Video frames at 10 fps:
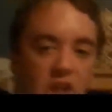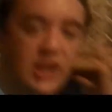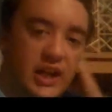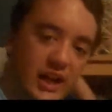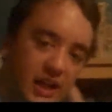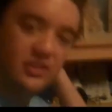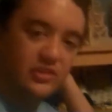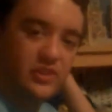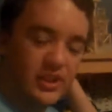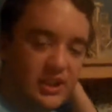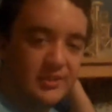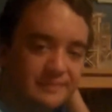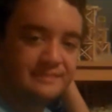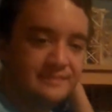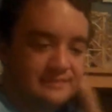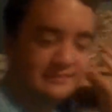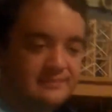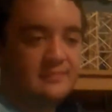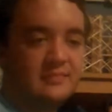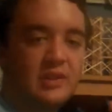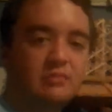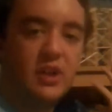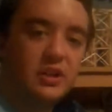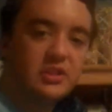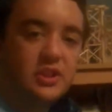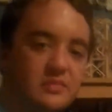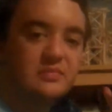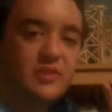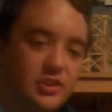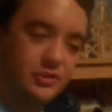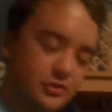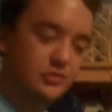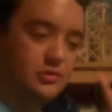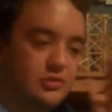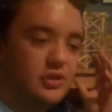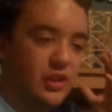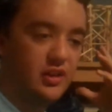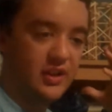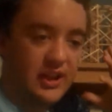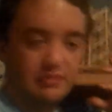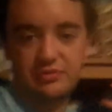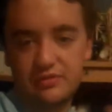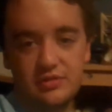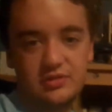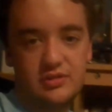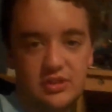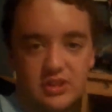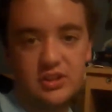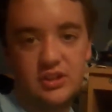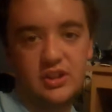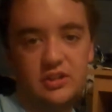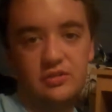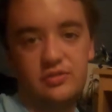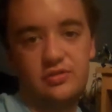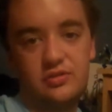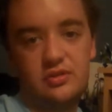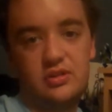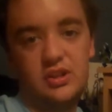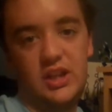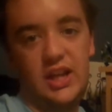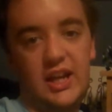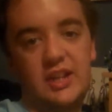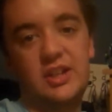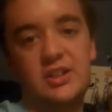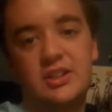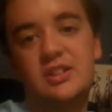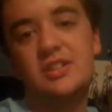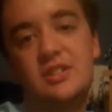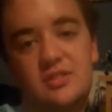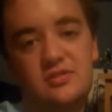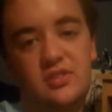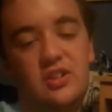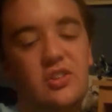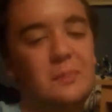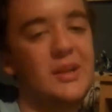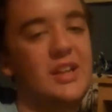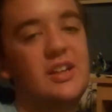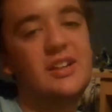Hey guys, um, welcome to the life of Aidan, which is me.